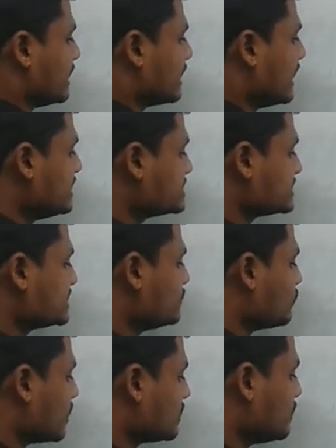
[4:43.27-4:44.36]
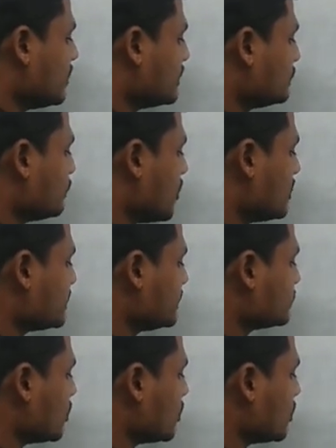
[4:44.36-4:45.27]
Guys, the one more important